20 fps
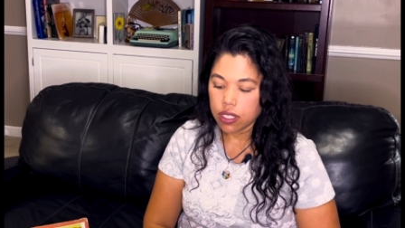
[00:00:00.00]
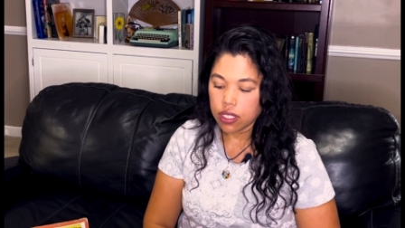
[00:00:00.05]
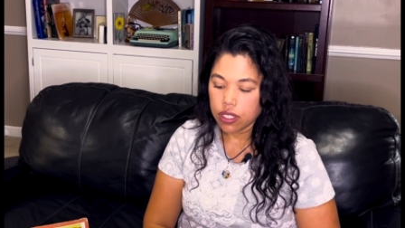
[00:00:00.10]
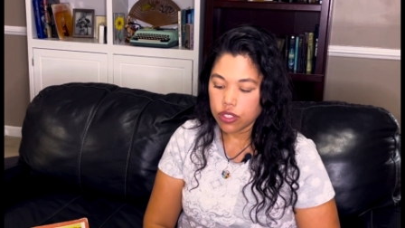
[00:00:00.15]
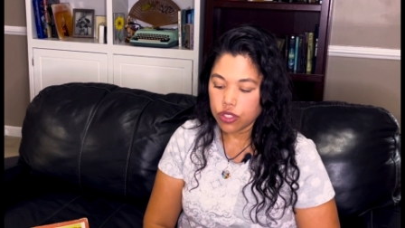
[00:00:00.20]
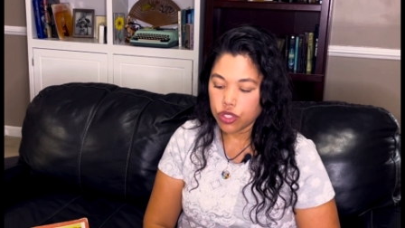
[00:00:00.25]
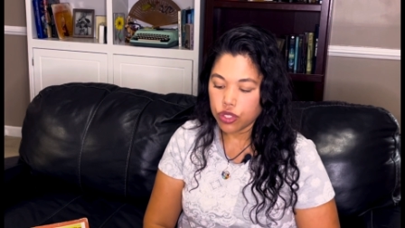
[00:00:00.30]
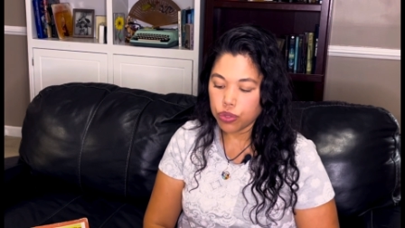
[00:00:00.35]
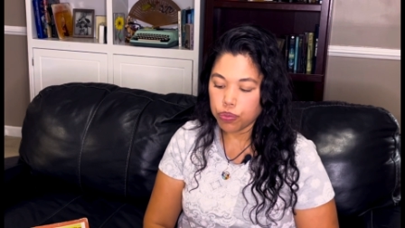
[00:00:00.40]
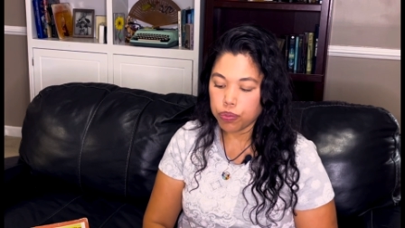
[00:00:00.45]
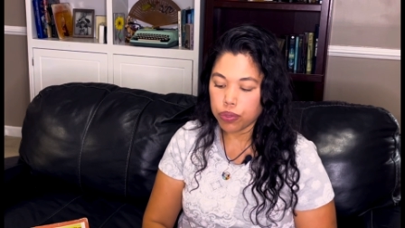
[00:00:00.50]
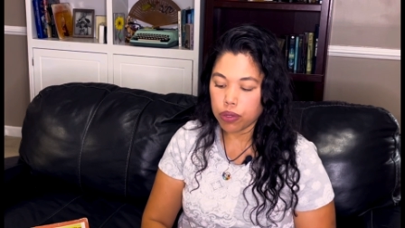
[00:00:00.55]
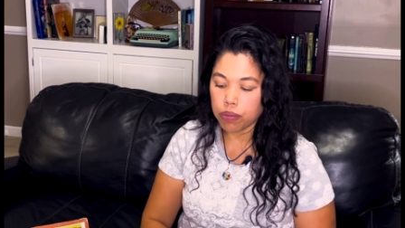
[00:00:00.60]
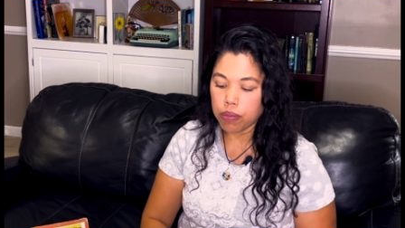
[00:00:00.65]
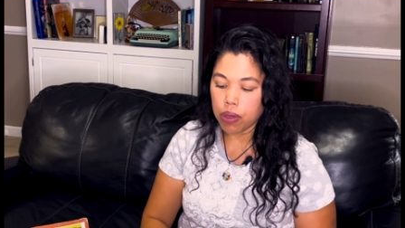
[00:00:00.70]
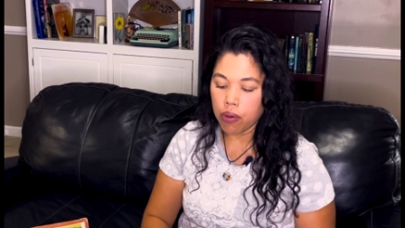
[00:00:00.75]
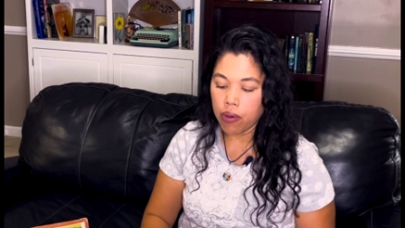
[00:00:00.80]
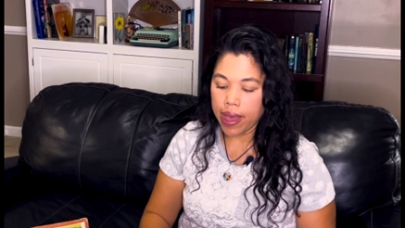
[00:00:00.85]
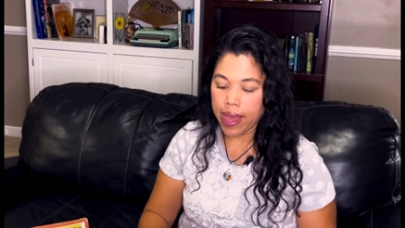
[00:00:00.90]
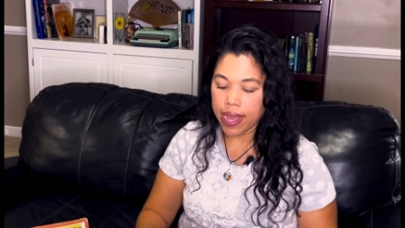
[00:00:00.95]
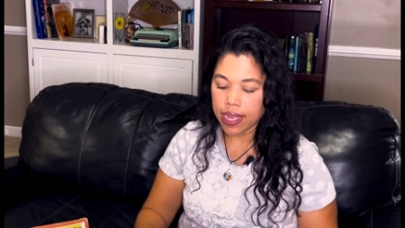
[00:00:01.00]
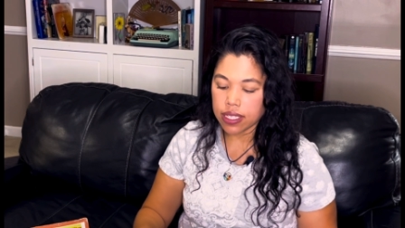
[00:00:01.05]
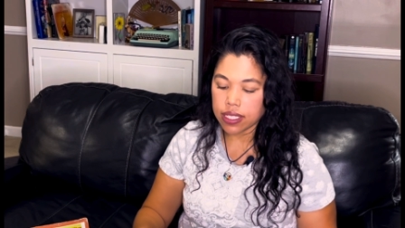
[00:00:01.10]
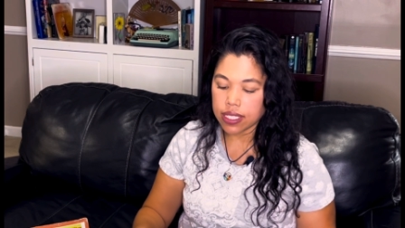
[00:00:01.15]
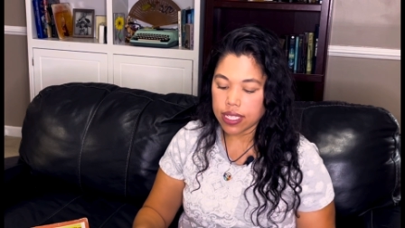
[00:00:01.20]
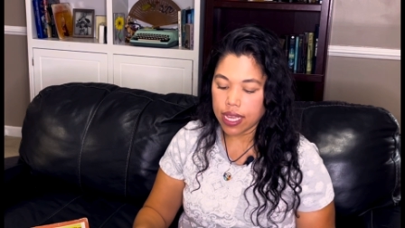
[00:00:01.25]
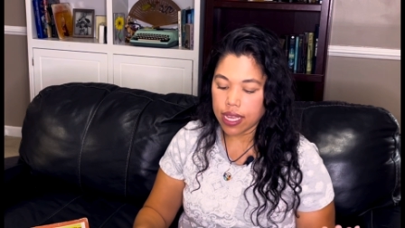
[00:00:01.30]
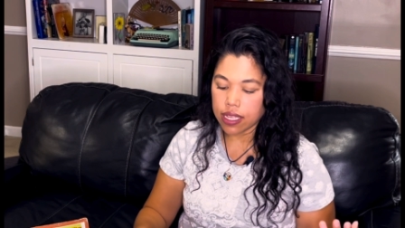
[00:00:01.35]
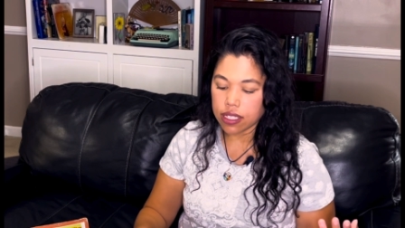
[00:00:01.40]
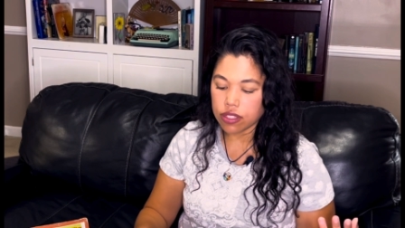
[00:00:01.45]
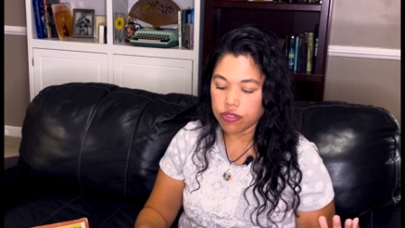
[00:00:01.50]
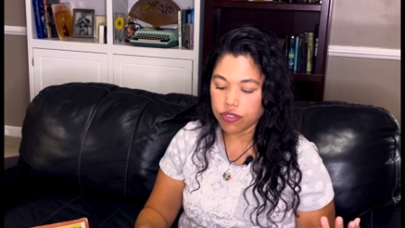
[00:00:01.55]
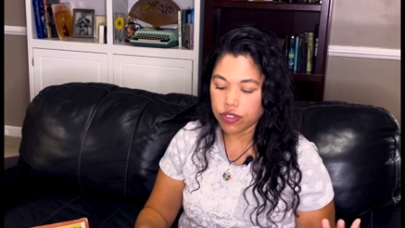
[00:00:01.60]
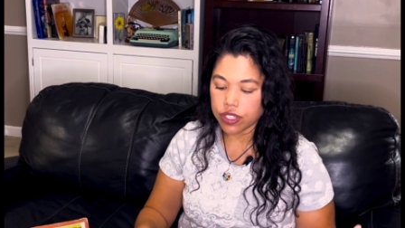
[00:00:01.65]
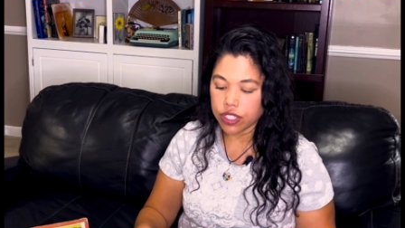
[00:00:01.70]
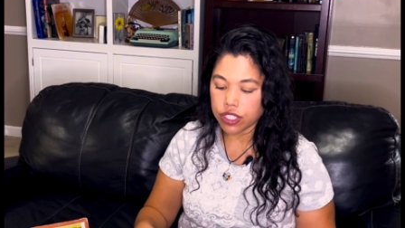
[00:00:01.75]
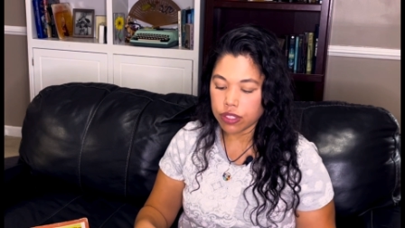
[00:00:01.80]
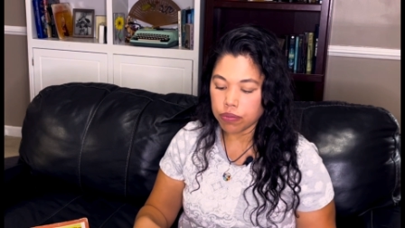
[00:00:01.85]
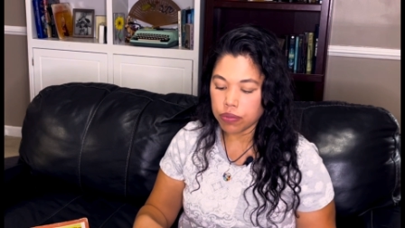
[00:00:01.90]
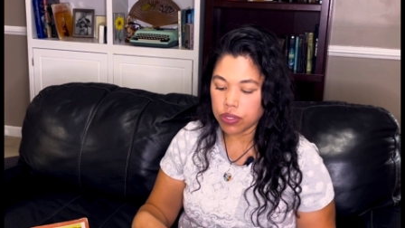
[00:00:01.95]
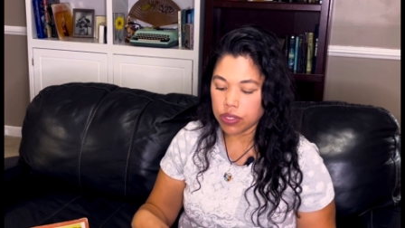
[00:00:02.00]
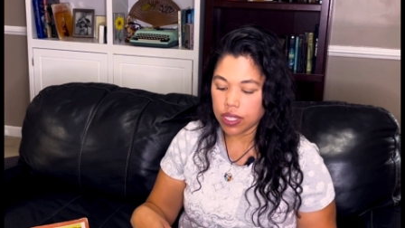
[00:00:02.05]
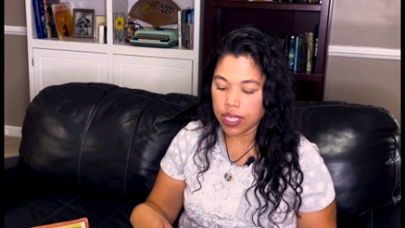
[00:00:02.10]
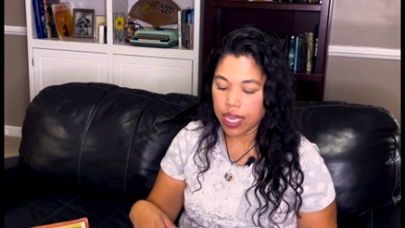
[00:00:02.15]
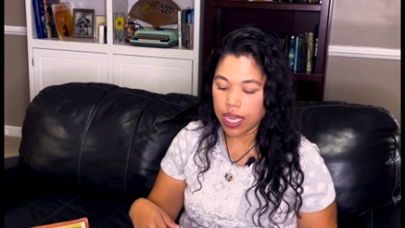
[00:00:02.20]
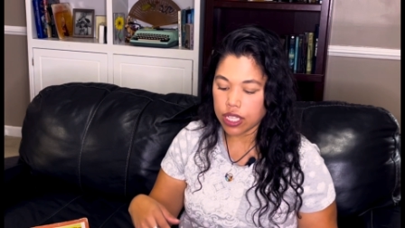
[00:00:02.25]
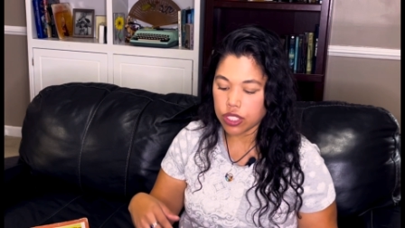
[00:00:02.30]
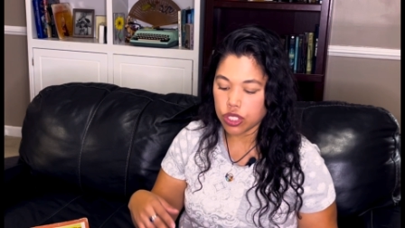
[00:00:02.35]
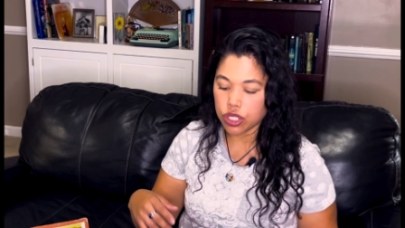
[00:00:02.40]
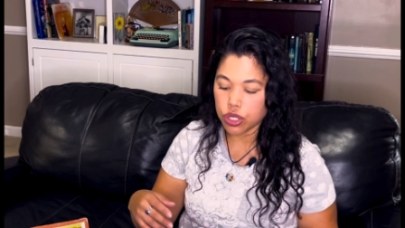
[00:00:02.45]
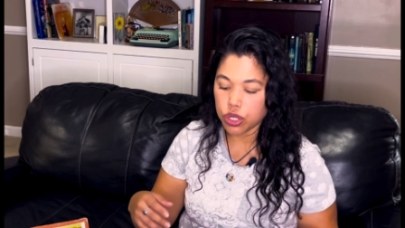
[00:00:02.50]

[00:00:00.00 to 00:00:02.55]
to promote access for communication